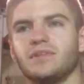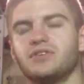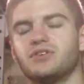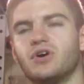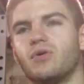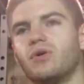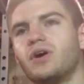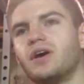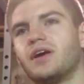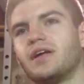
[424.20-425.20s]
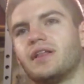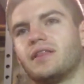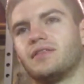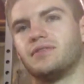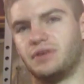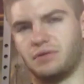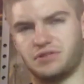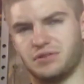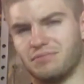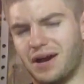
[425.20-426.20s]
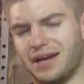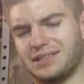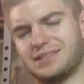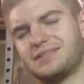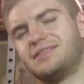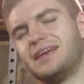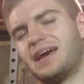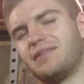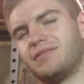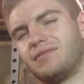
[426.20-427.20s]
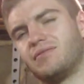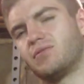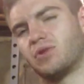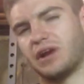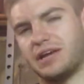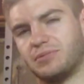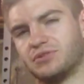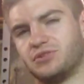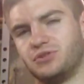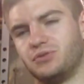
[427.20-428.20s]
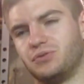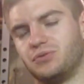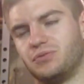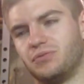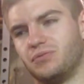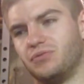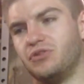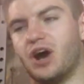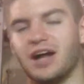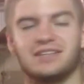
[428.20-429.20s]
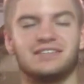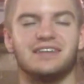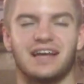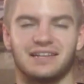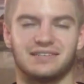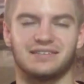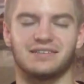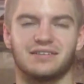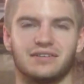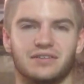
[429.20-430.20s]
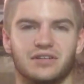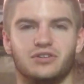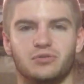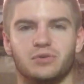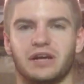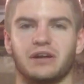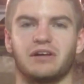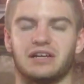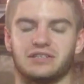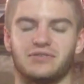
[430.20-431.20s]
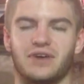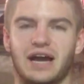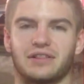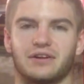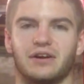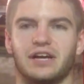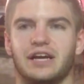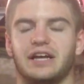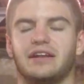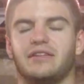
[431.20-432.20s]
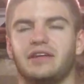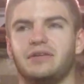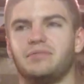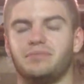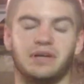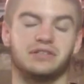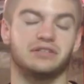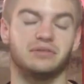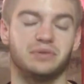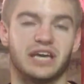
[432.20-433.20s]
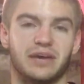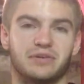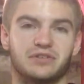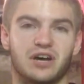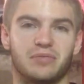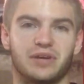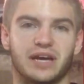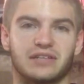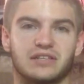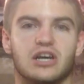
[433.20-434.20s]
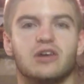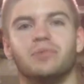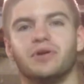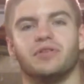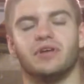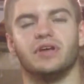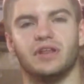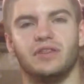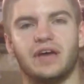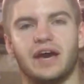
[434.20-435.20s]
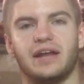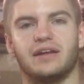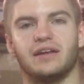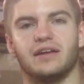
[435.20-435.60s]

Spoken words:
So there were some mice that were able to not sense the tumor necrotizing factor, and they basically became insomniacs, but that